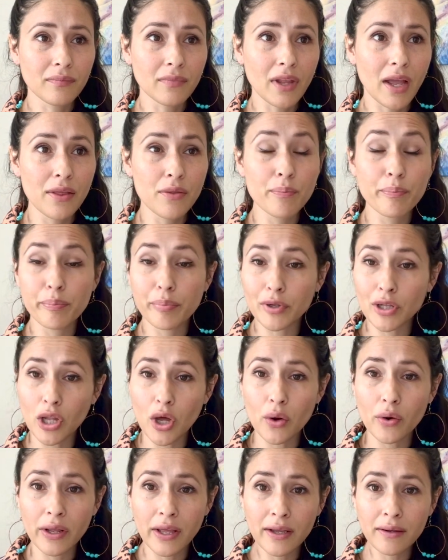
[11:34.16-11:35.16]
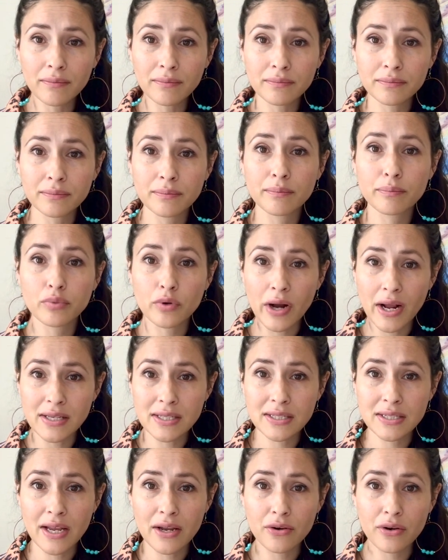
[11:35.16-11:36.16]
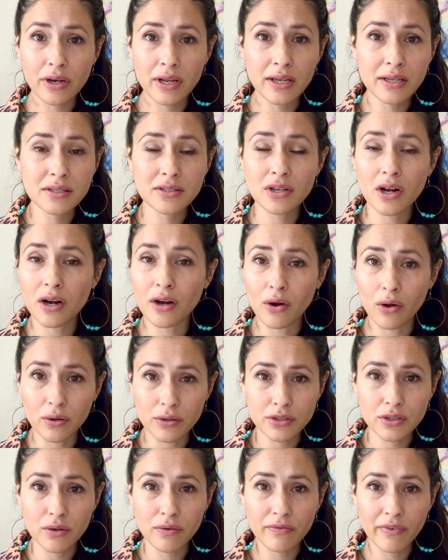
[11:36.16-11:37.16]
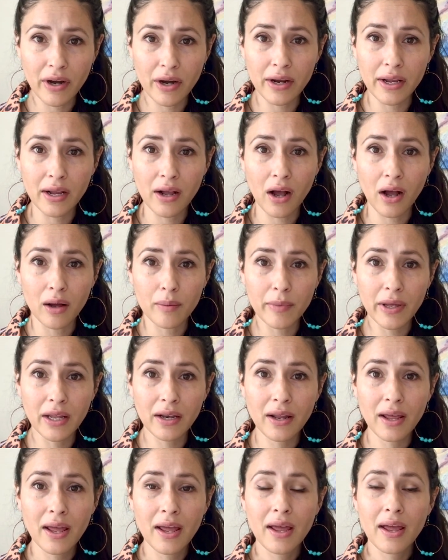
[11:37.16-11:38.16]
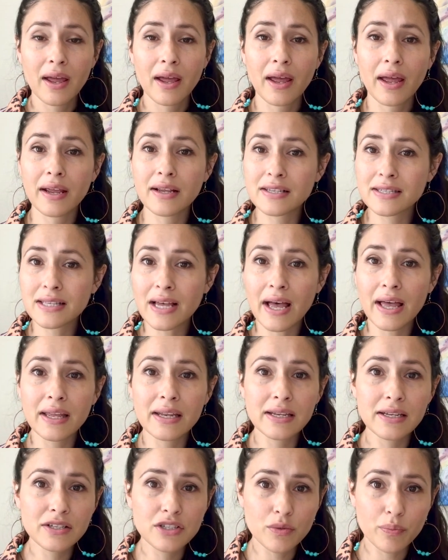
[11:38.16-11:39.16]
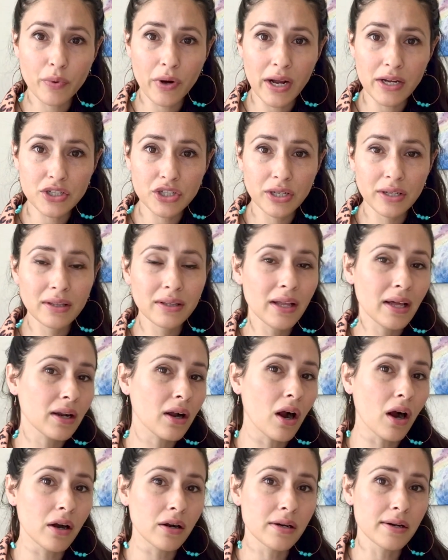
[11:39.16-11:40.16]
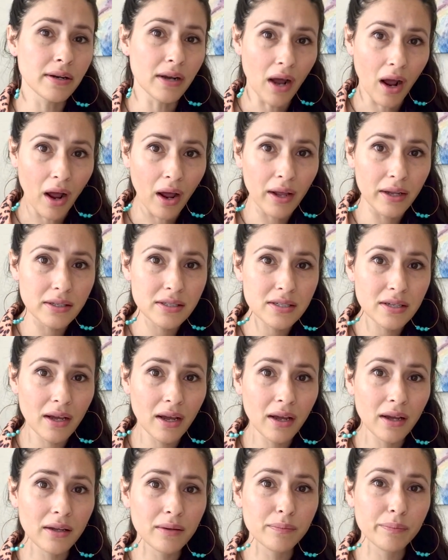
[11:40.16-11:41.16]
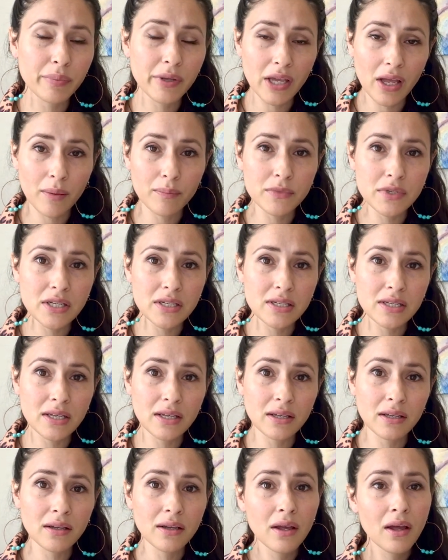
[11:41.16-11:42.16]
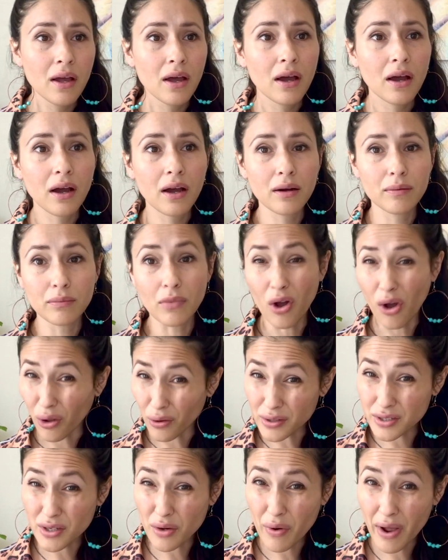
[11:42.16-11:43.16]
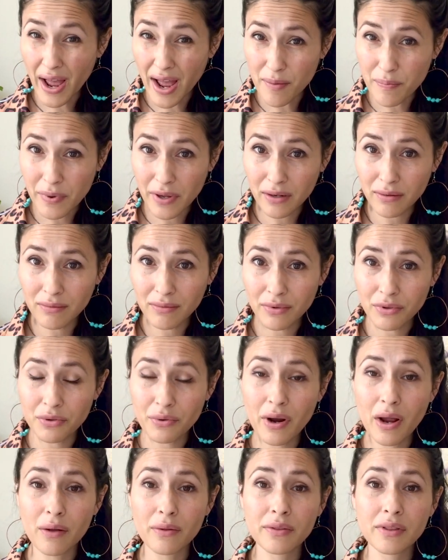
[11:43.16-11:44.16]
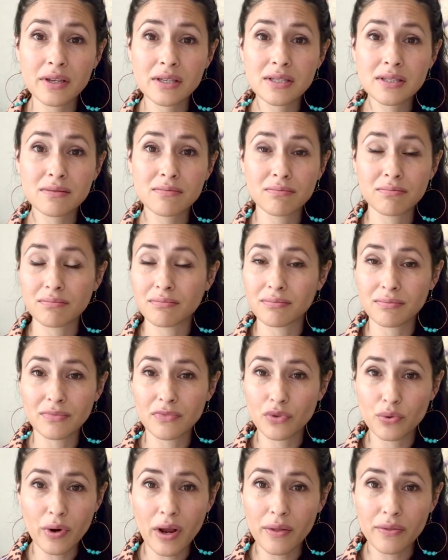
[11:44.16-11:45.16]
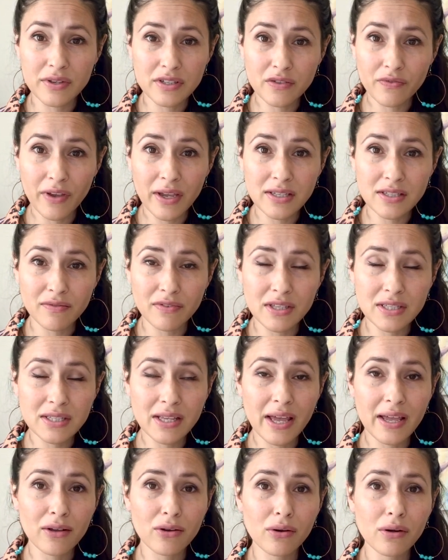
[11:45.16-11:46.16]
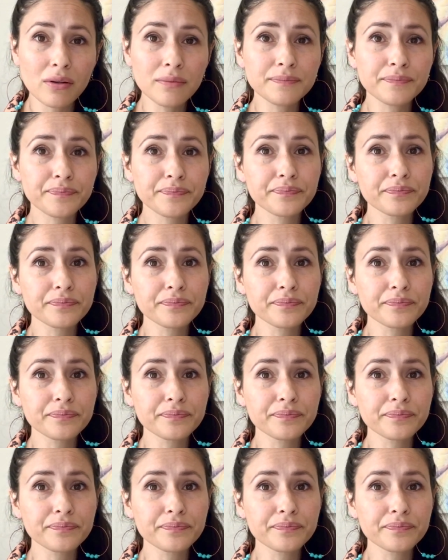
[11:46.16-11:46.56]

Bloating, breast tenderness are also very common. Anxiety, depression that are not PMDD also happen throughout this phase of the cycle.